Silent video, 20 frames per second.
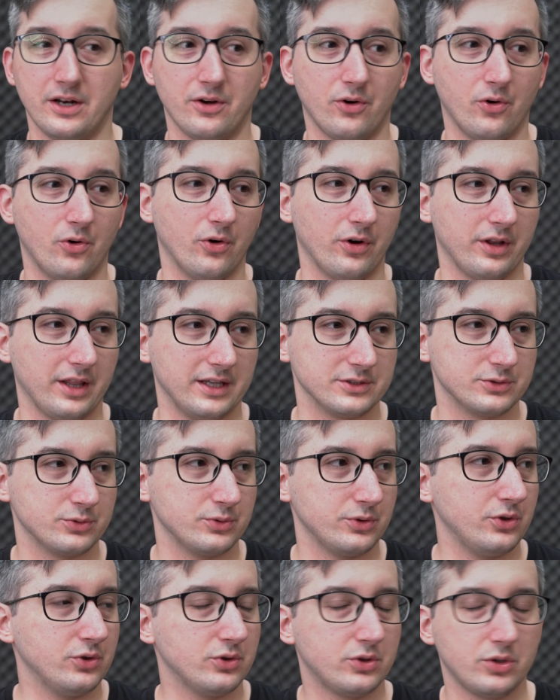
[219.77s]
or there's
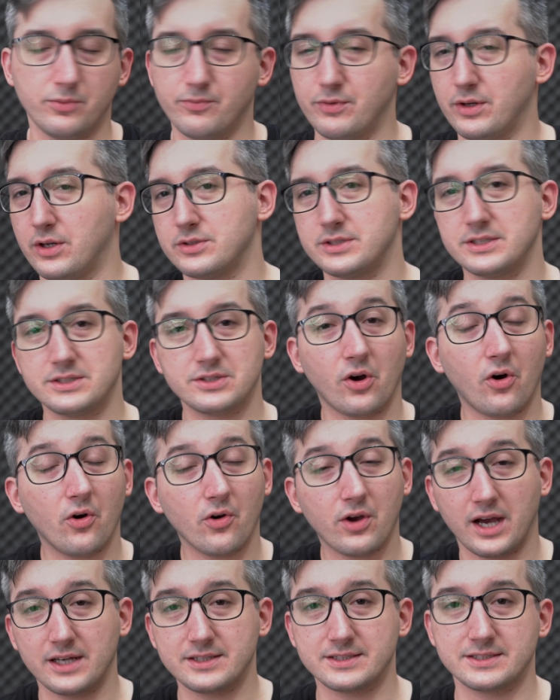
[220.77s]
YouTube videos. There's
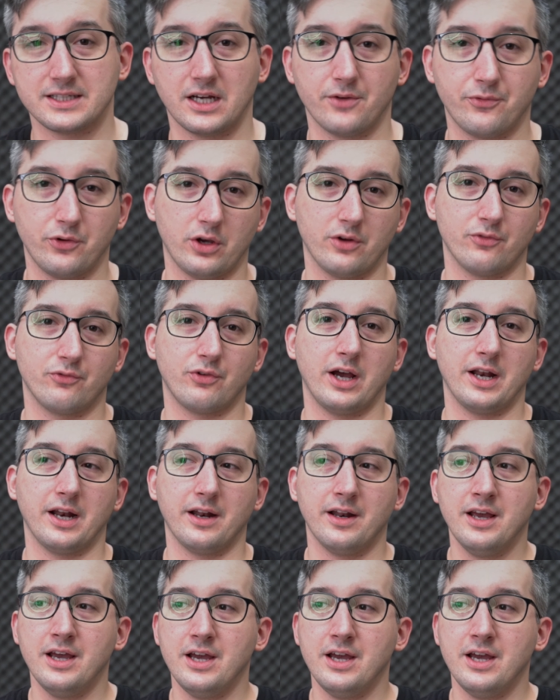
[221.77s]
all kinds of stuff you can find out.